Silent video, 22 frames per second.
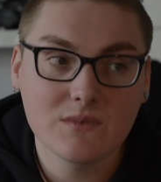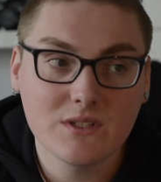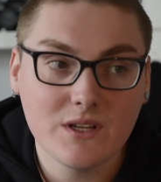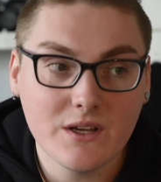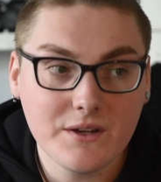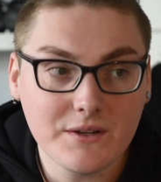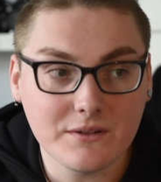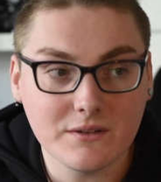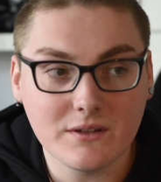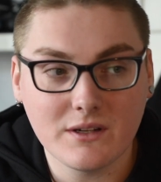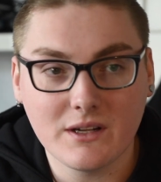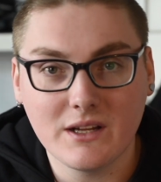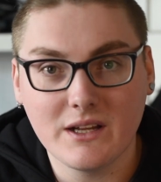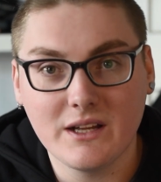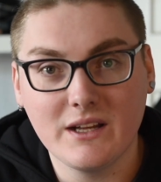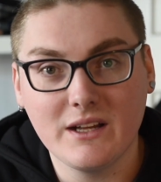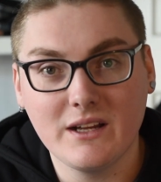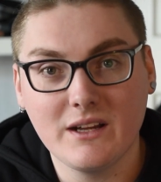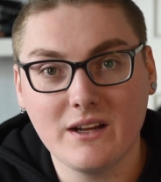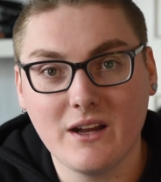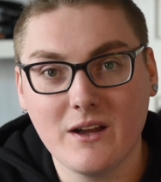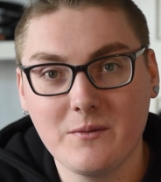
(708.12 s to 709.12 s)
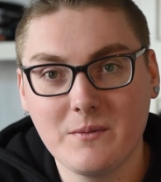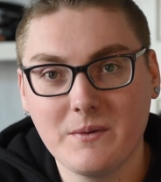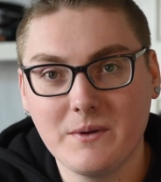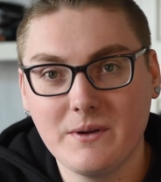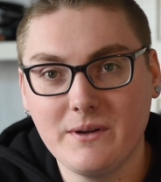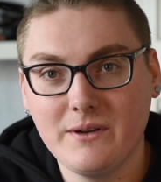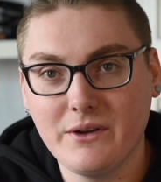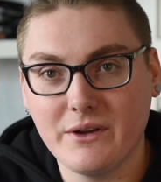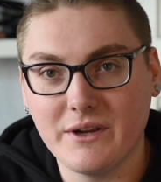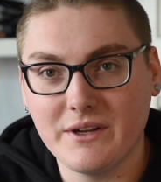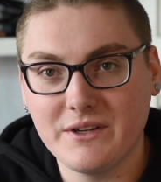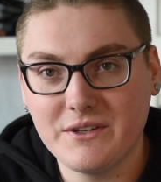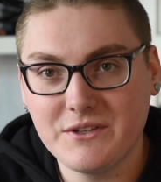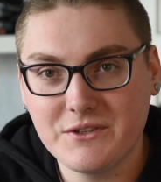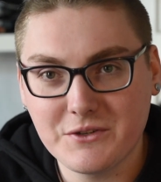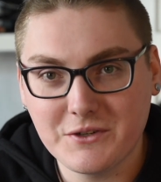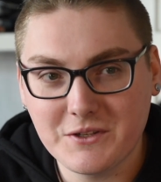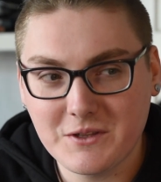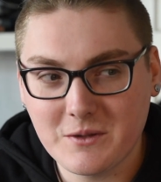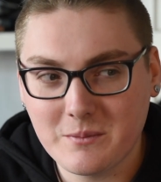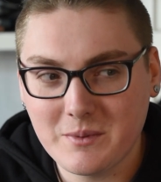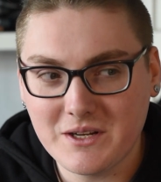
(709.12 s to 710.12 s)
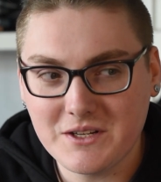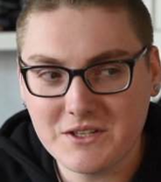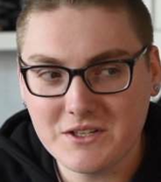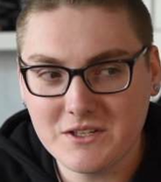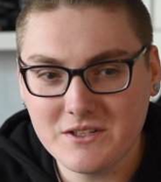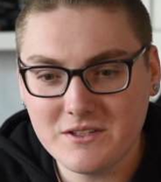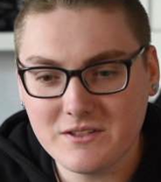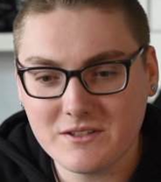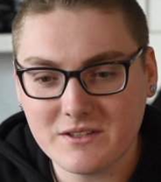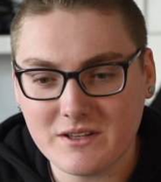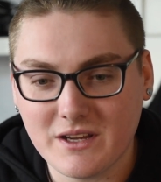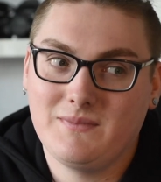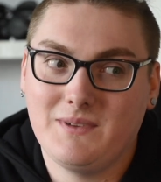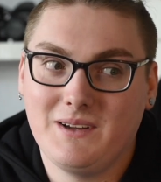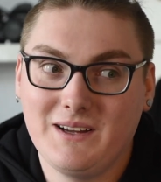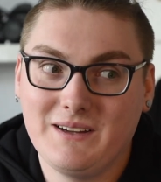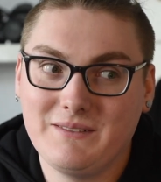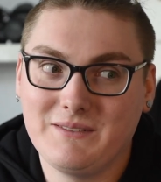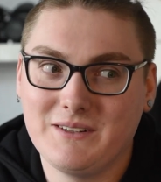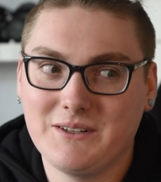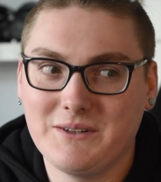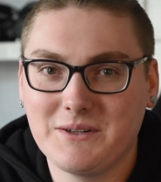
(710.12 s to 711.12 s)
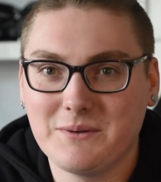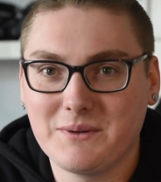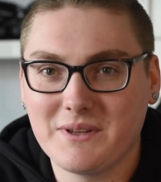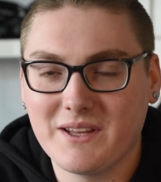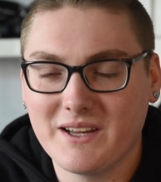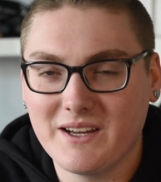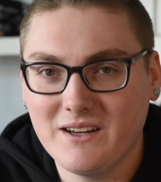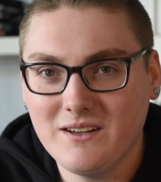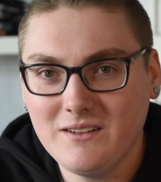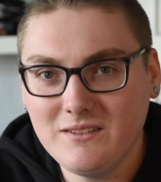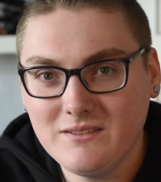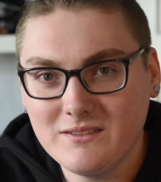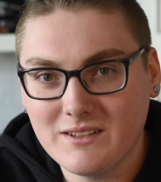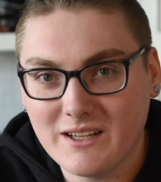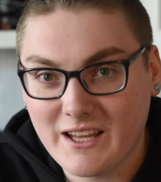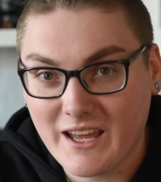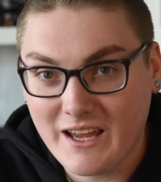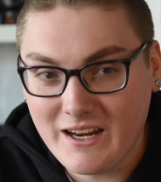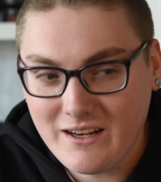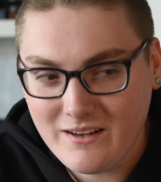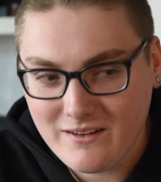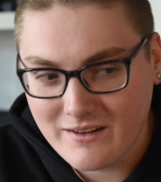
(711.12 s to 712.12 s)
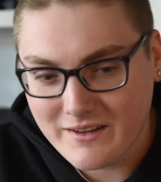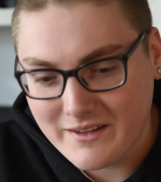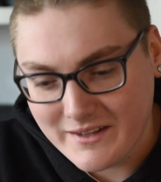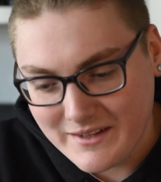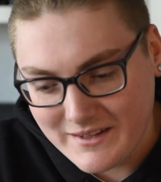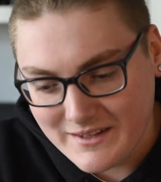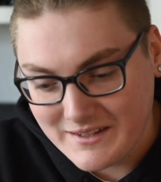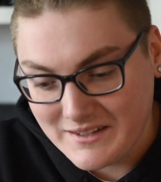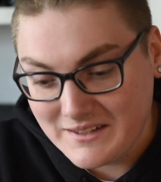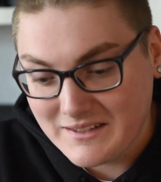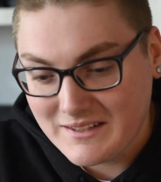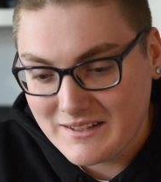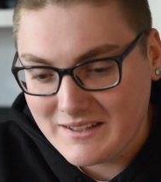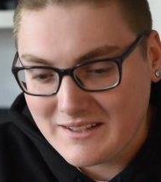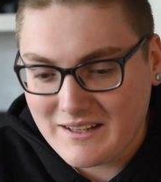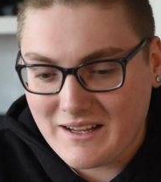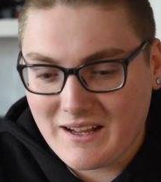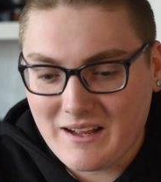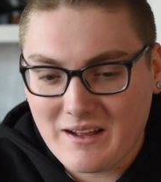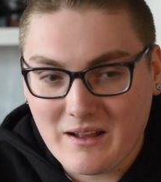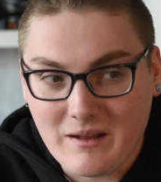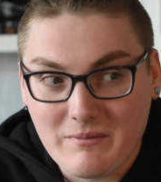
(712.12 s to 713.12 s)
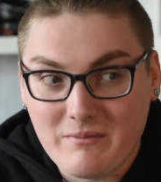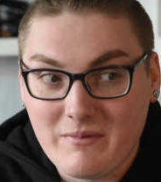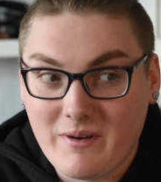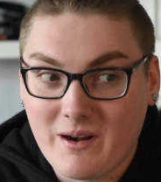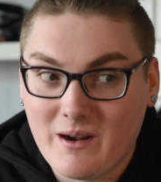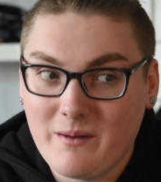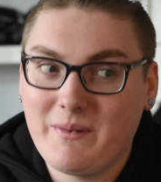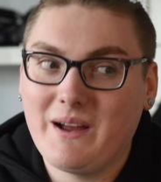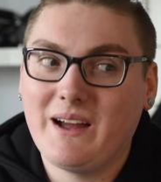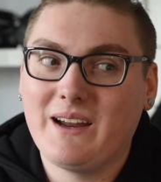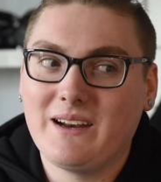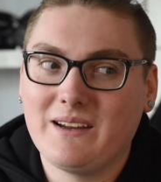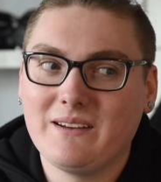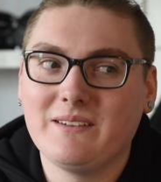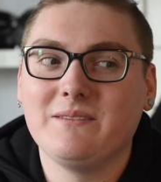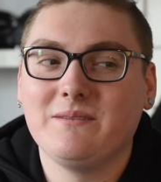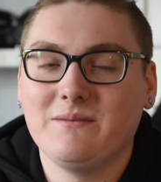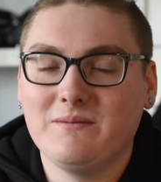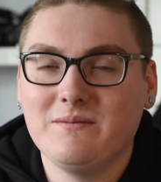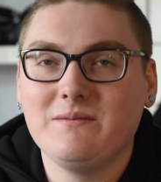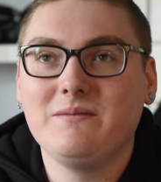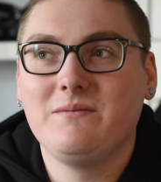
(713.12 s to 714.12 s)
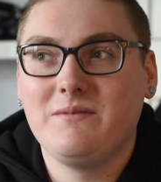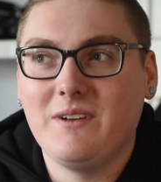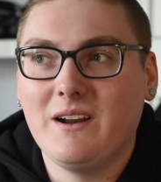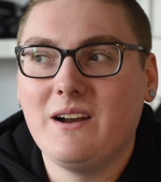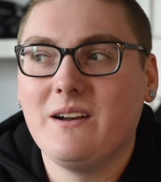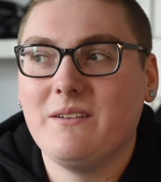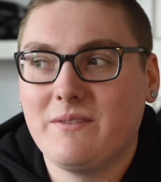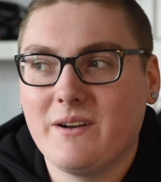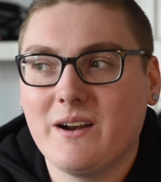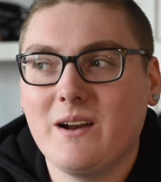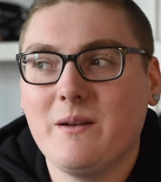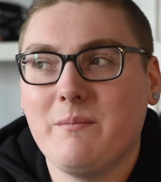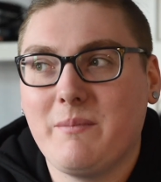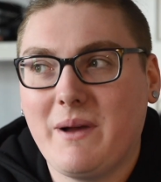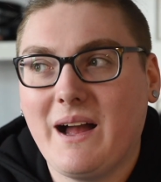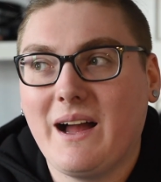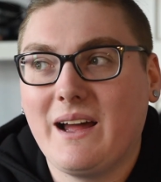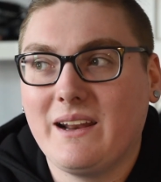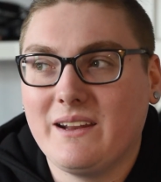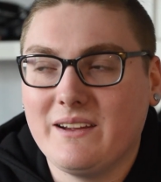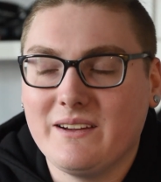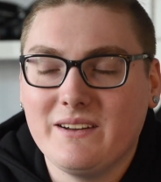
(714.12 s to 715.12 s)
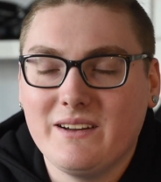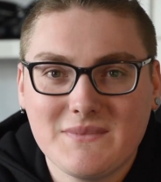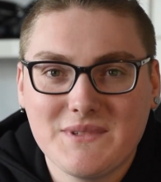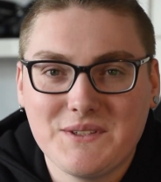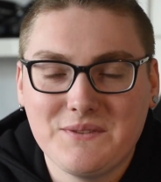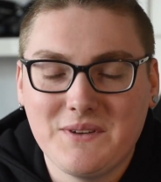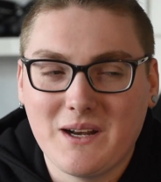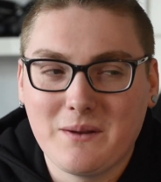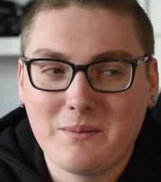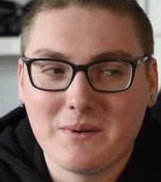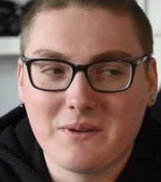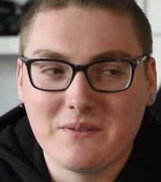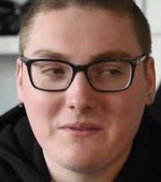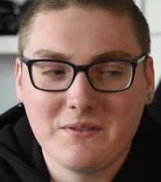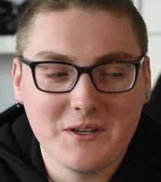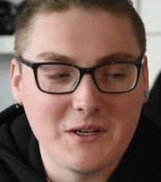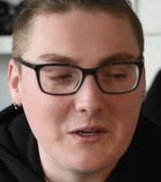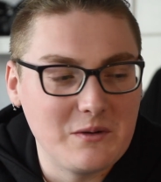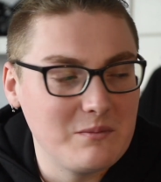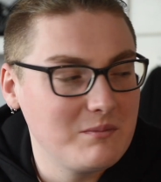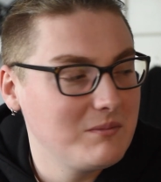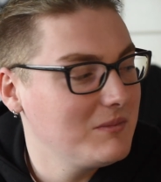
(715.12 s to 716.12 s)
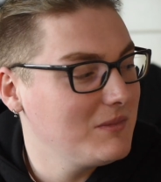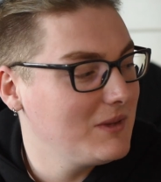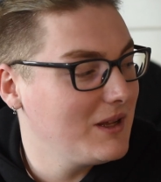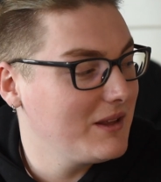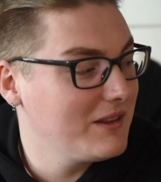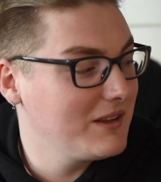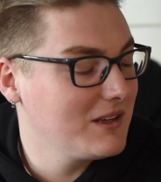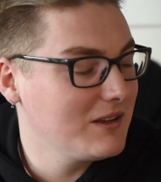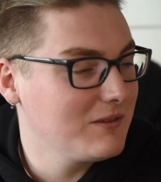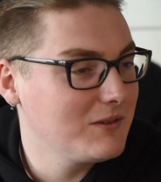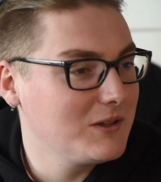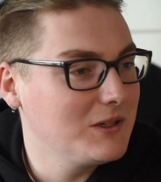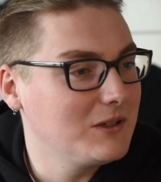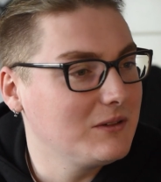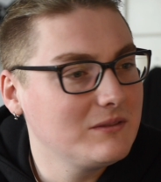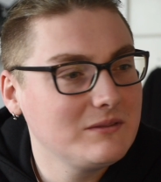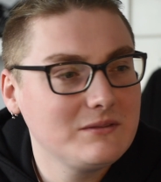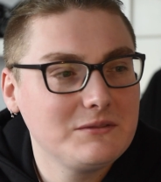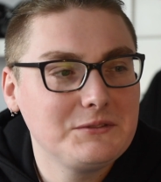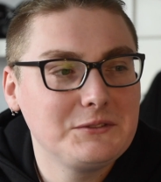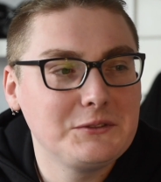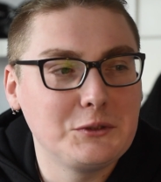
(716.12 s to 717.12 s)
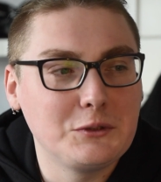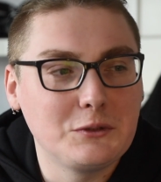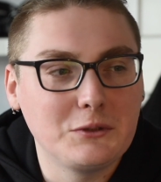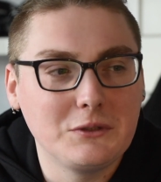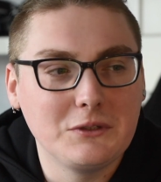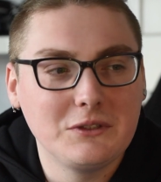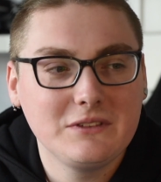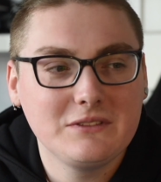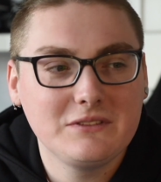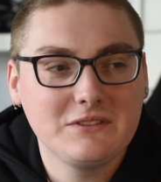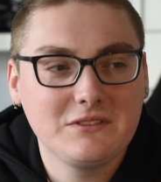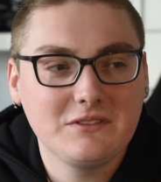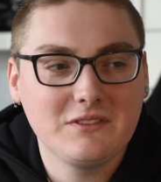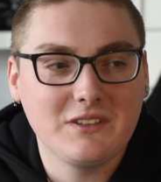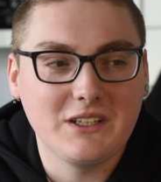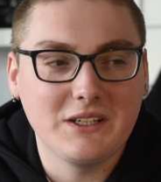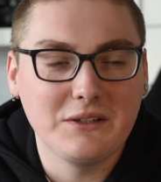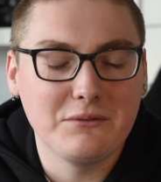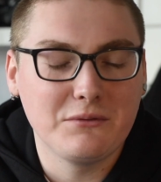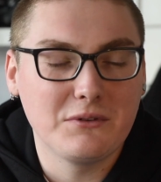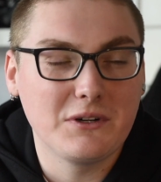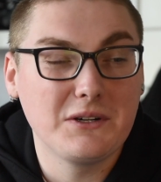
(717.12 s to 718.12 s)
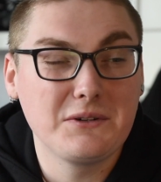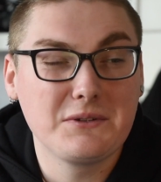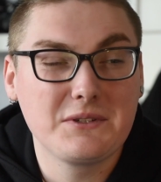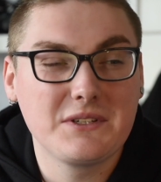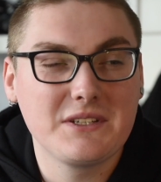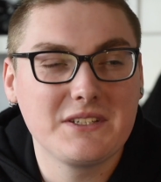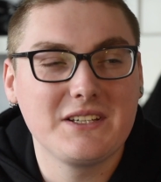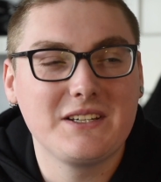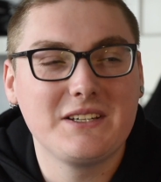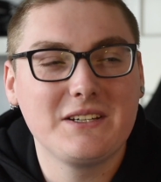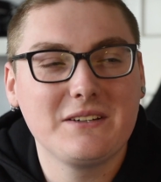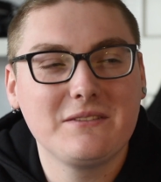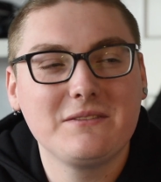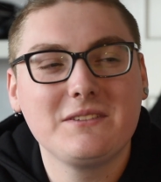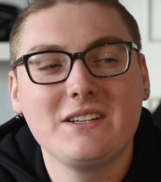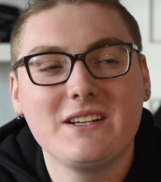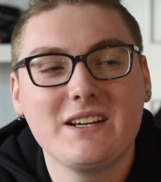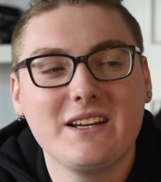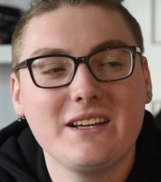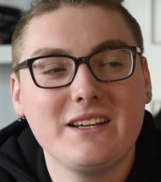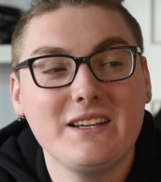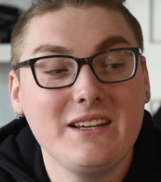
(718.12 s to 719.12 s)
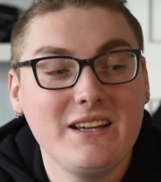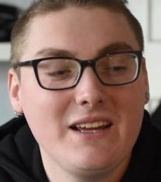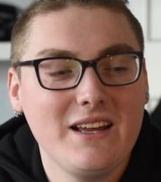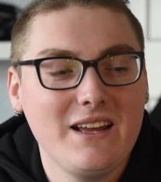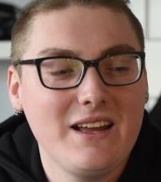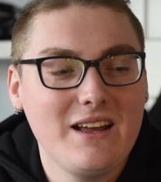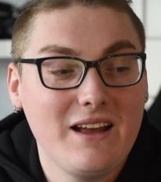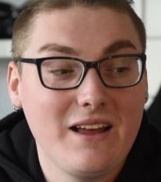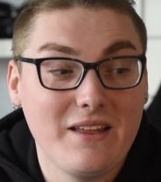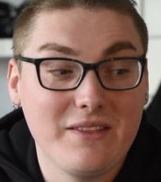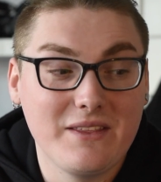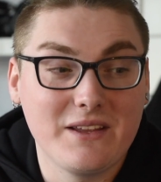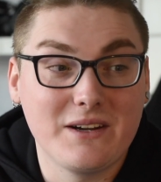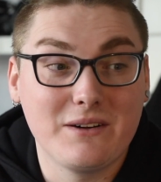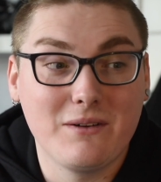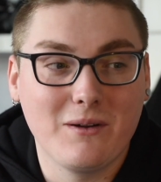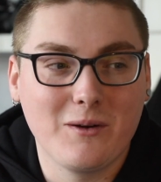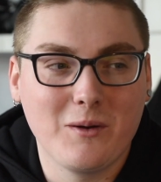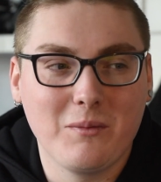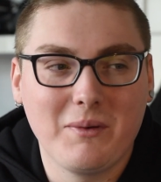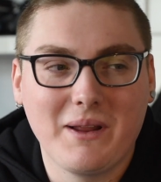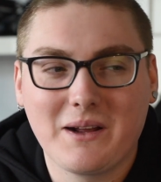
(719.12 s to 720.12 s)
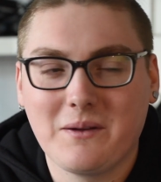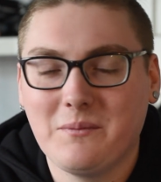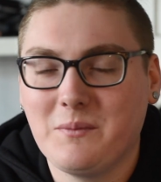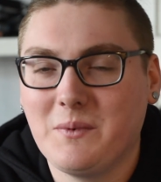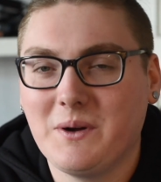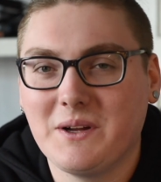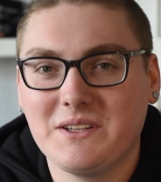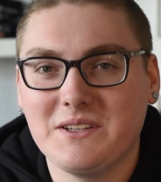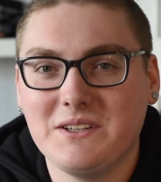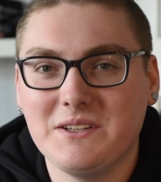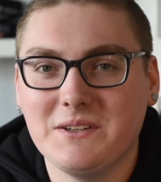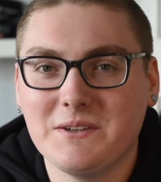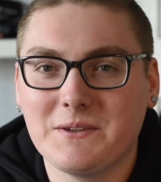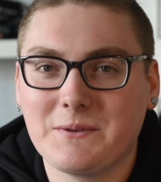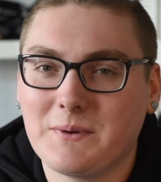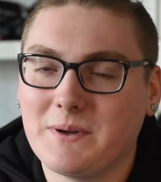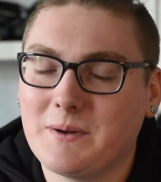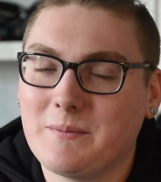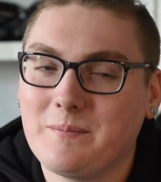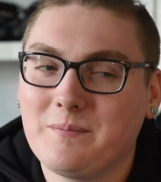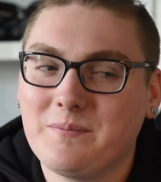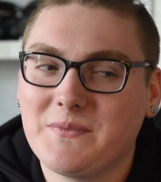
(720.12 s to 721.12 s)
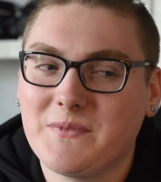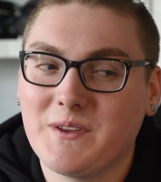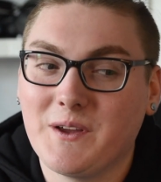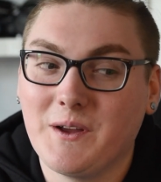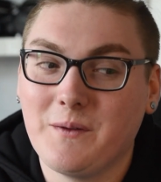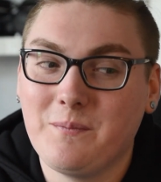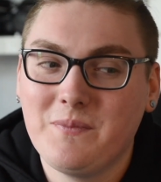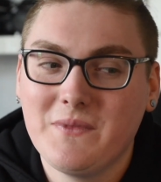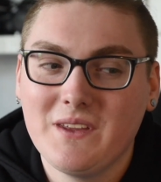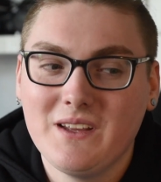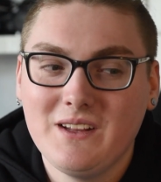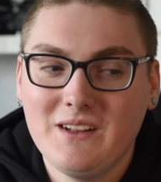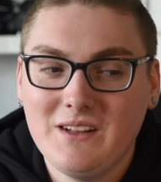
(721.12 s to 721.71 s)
So, hope you enjoyed the pictures. I have no idea what they are, again. Very bad at developing film. I think I've got 4 or 5 rolls to send off today, and then a roll of black and white to do as well. So,